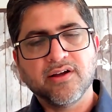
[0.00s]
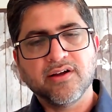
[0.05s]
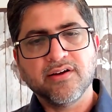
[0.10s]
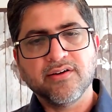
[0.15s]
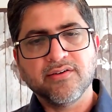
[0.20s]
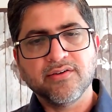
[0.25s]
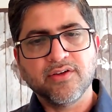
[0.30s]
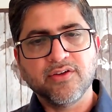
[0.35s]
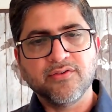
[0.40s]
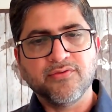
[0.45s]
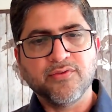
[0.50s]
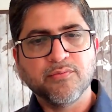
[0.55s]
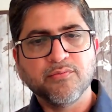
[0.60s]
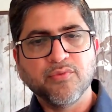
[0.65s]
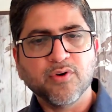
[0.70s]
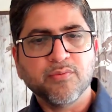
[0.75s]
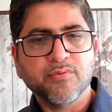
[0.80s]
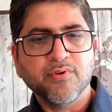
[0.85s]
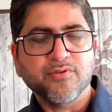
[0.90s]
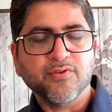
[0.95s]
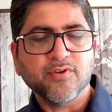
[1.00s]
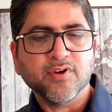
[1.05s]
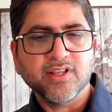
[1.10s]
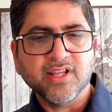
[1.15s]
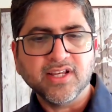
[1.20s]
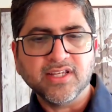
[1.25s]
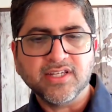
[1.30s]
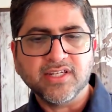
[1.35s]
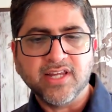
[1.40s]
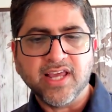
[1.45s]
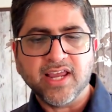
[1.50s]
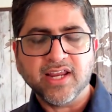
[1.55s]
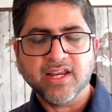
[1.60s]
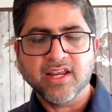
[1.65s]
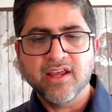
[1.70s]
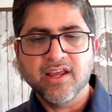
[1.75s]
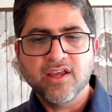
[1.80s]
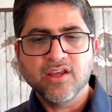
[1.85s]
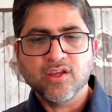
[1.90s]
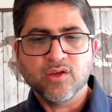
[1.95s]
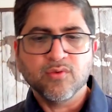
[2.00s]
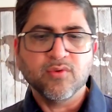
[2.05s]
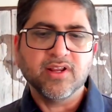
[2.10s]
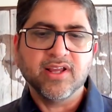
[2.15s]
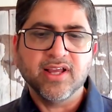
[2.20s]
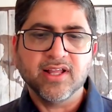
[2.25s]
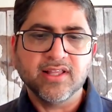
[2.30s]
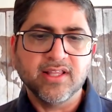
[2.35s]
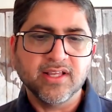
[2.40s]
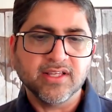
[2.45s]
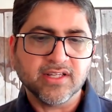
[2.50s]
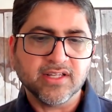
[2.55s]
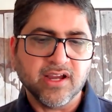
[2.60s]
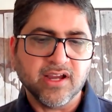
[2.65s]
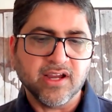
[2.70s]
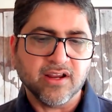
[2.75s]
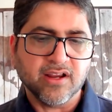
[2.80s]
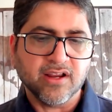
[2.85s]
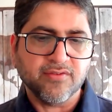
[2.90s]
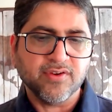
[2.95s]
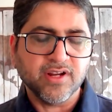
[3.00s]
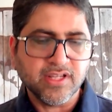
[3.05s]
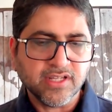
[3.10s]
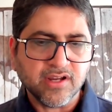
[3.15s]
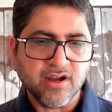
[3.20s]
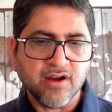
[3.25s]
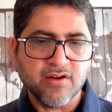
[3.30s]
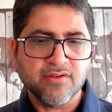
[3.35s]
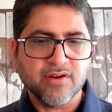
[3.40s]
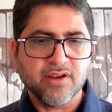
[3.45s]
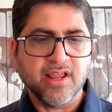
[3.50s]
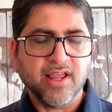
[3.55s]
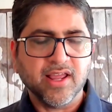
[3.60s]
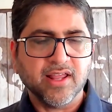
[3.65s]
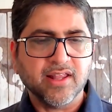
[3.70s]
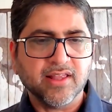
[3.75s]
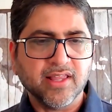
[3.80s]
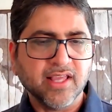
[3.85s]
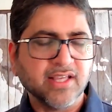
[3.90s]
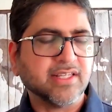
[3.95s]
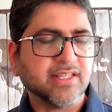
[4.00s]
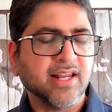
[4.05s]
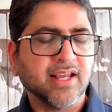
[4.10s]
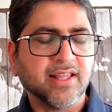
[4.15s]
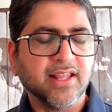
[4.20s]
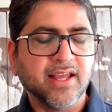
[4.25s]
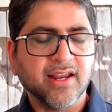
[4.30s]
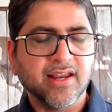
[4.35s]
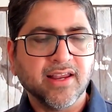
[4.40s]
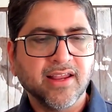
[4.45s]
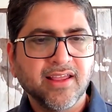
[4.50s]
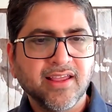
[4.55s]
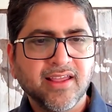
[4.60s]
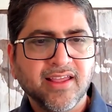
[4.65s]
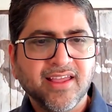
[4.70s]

If you book before this date, you will get this kind of a discount and things like that.